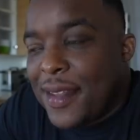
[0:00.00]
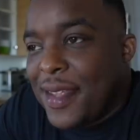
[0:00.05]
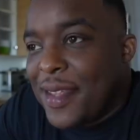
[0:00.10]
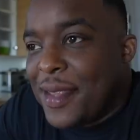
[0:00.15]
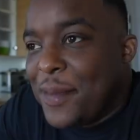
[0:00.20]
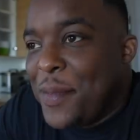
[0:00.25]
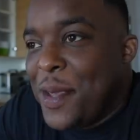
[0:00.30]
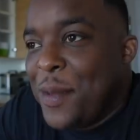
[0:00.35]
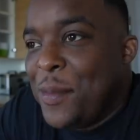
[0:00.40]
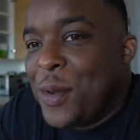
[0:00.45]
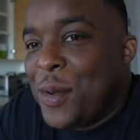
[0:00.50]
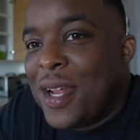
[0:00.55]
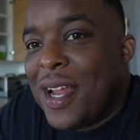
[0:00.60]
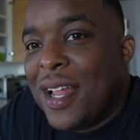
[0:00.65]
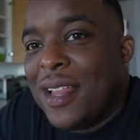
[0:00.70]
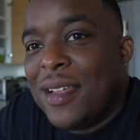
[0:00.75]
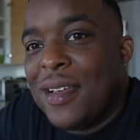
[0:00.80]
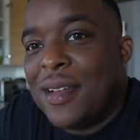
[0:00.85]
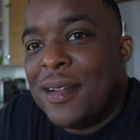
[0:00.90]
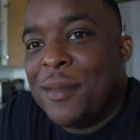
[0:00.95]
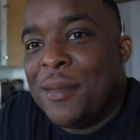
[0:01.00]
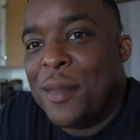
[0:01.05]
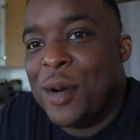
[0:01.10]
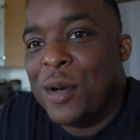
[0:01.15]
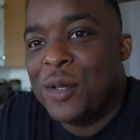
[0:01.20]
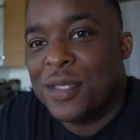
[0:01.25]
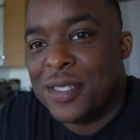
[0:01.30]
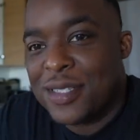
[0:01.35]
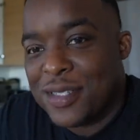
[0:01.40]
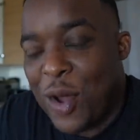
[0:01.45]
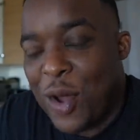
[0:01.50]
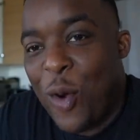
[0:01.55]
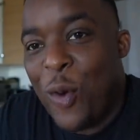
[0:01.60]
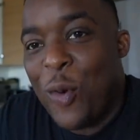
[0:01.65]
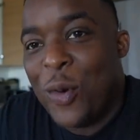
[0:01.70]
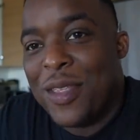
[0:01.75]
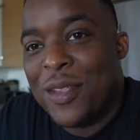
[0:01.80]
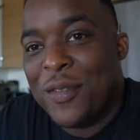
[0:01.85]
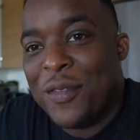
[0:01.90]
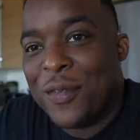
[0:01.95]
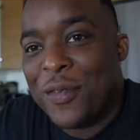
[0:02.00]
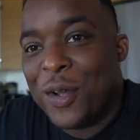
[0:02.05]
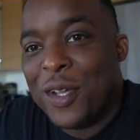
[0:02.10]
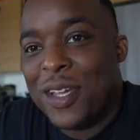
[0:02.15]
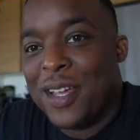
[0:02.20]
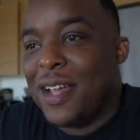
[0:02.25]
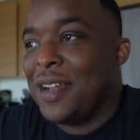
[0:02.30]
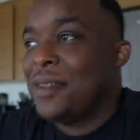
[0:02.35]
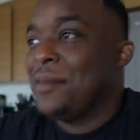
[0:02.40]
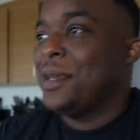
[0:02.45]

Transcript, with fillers: the people that I love the most is holding the freak out of